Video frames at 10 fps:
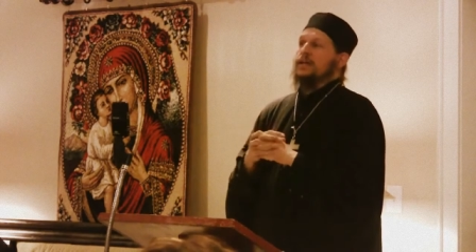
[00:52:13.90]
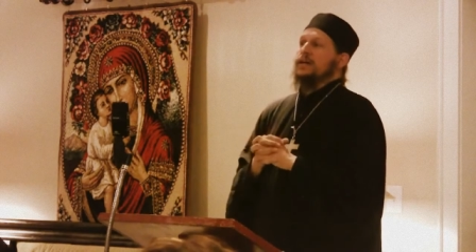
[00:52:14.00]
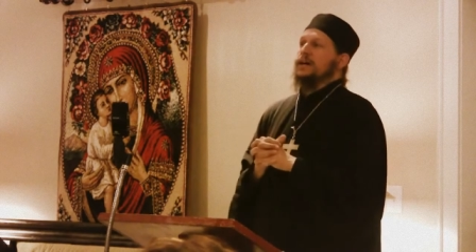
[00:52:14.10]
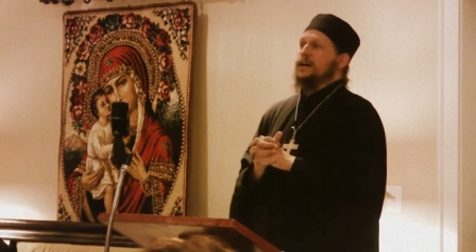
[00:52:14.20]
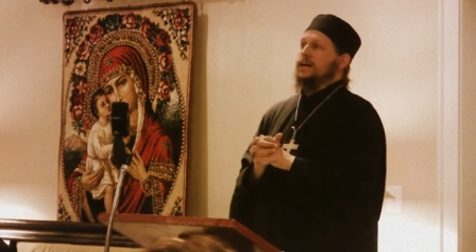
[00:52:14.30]

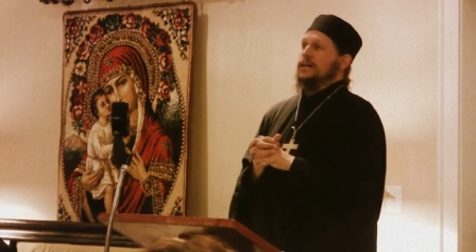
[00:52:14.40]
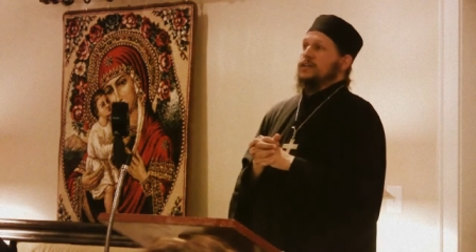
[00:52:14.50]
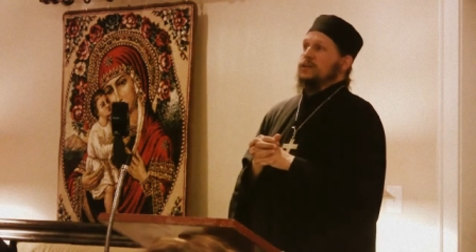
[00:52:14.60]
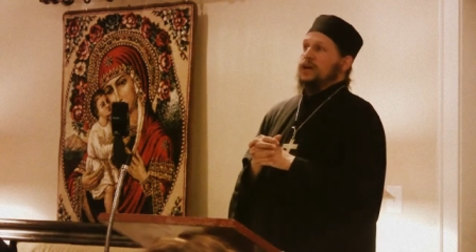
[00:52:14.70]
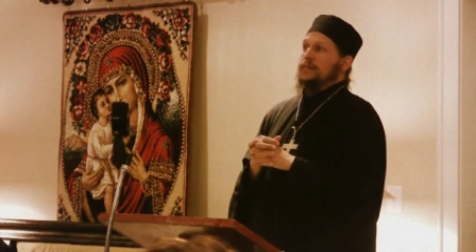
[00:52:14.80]
uh,
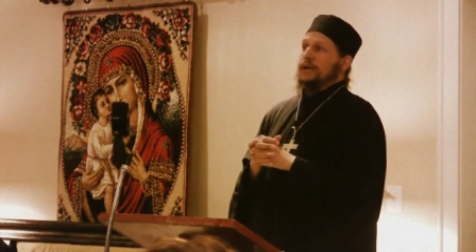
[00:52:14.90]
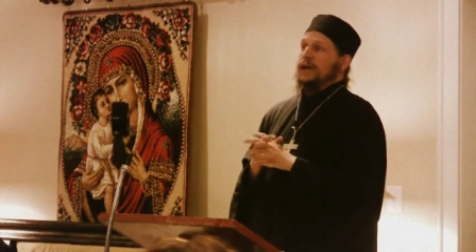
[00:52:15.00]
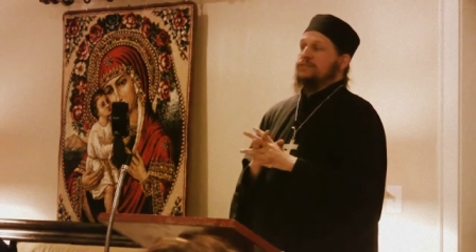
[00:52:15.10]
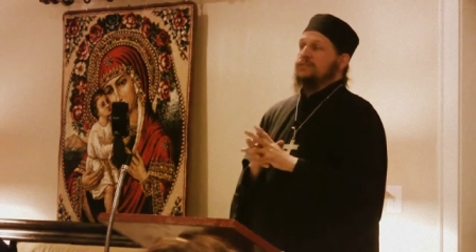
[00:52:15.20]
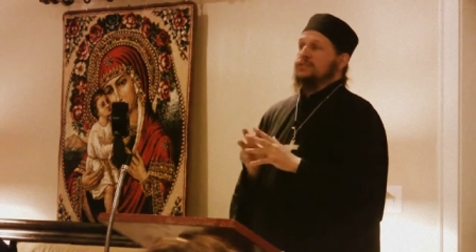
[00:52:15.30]
it'll come
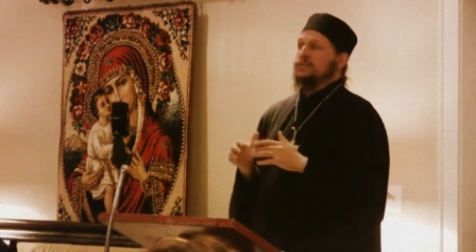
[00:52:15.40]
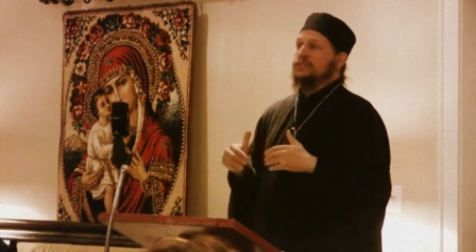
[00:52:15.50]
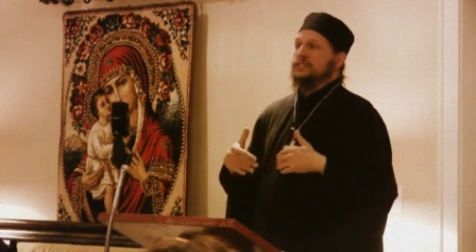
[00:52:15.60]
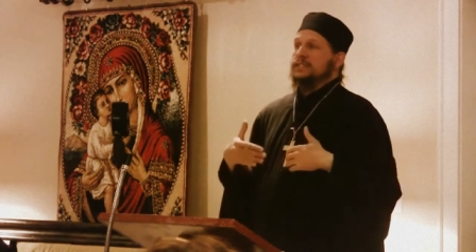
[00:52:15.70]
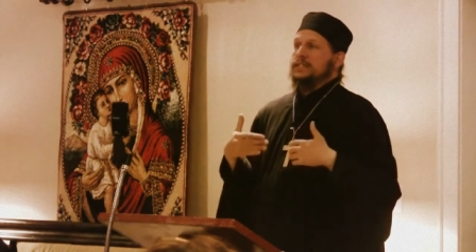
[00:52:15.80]

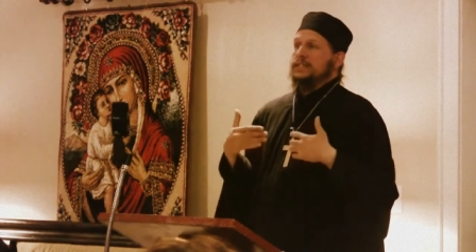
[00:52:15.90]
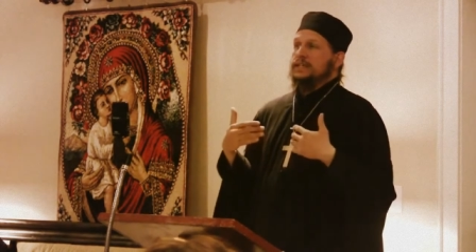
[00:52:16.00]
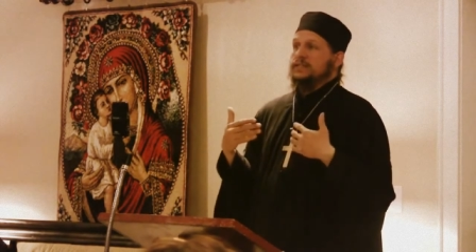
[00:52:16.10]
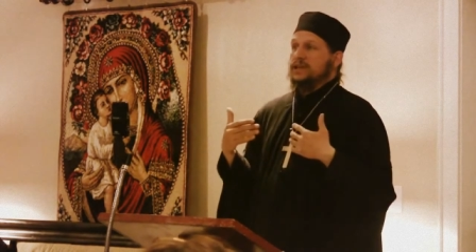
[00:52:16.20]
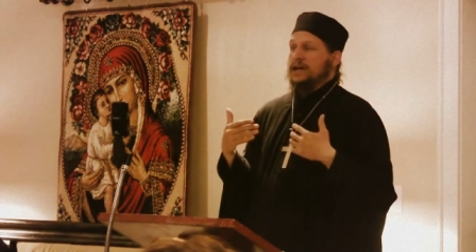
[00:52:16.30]
after
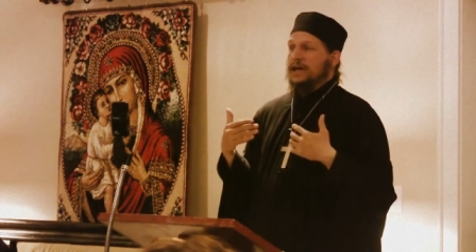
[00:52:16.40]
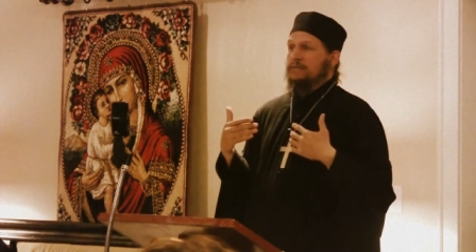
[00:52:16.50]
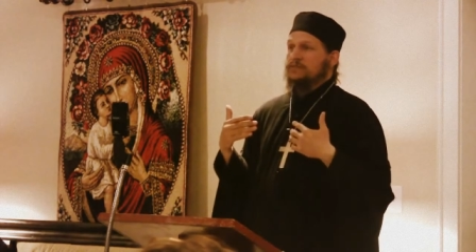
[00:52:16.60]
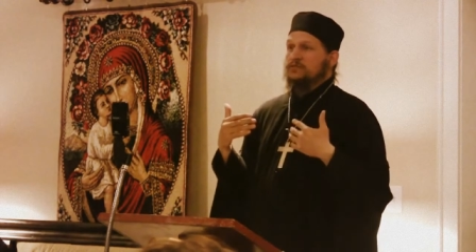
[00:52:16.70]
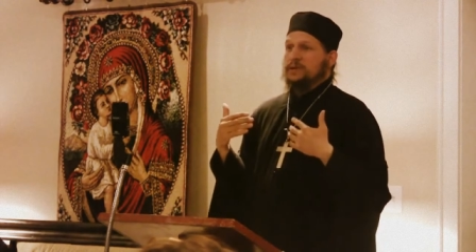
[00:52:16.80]
a
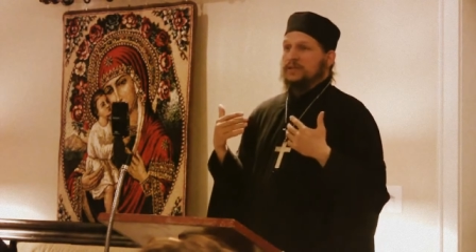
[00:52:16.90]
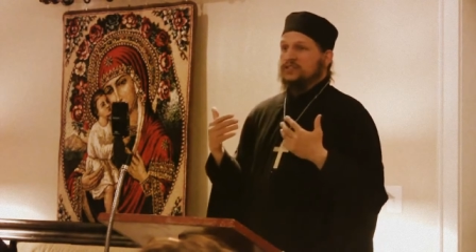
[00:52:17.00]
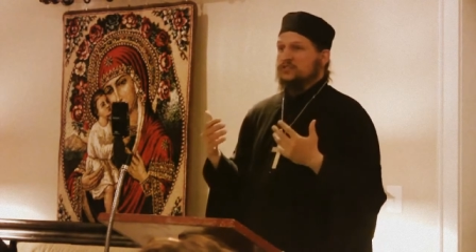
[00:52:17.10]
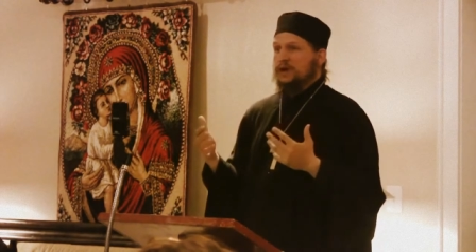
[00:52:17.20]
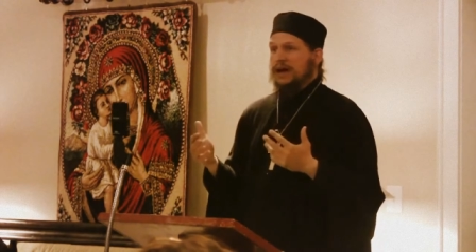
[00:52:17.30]
time of
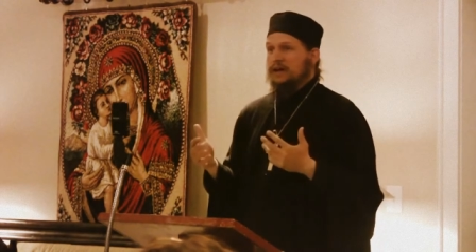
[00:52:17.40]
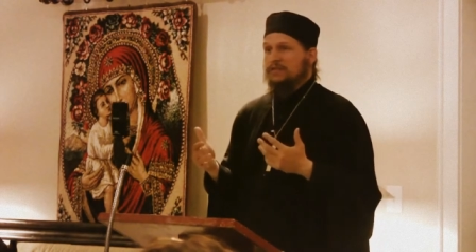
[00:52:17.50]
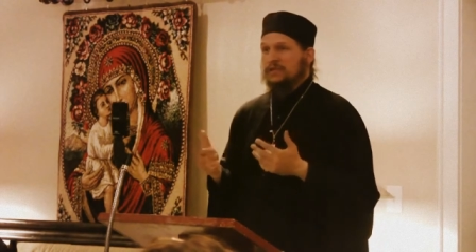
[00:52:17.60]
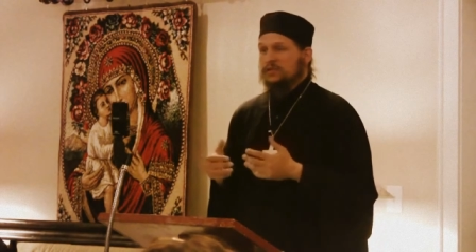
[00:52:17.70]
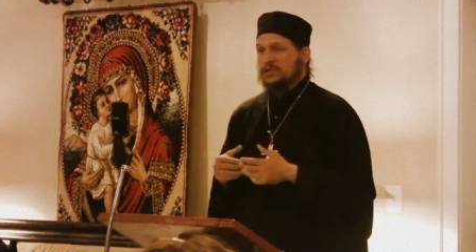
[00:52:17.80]
tremendous trial
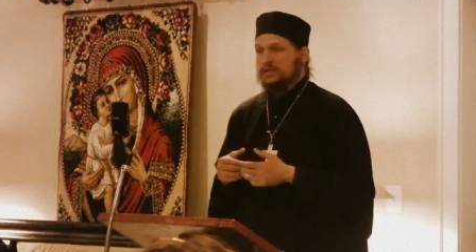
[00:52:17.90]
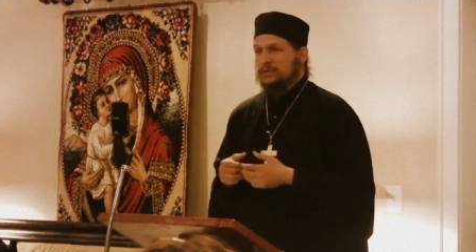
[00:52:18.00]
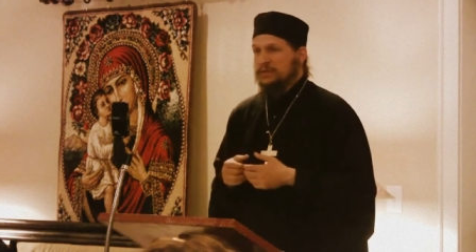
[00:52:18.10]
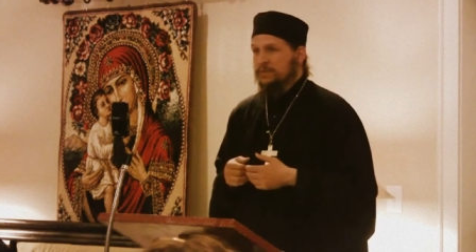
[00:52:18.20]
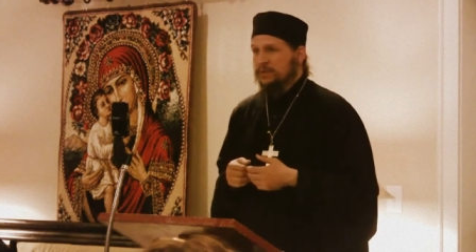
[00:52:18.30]
for the Greek
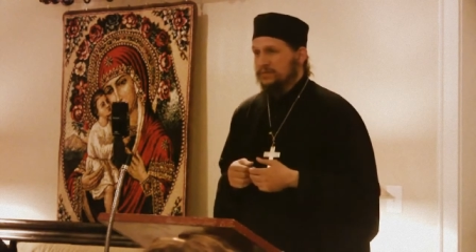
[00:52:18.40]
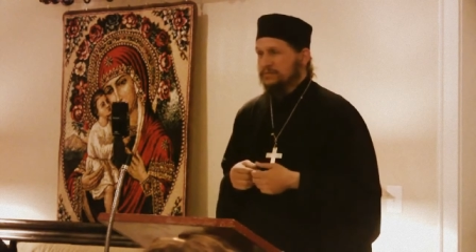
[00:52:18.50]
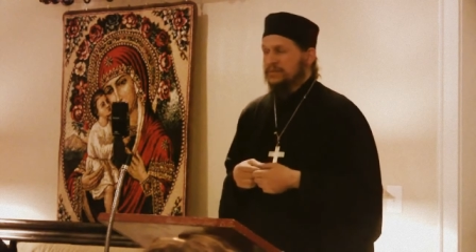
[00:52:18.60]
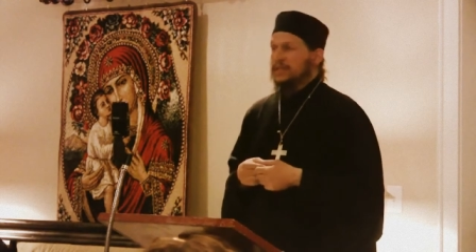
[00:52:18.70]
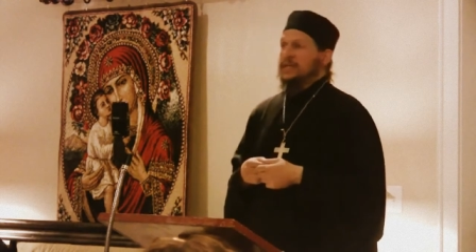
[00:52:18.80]
people.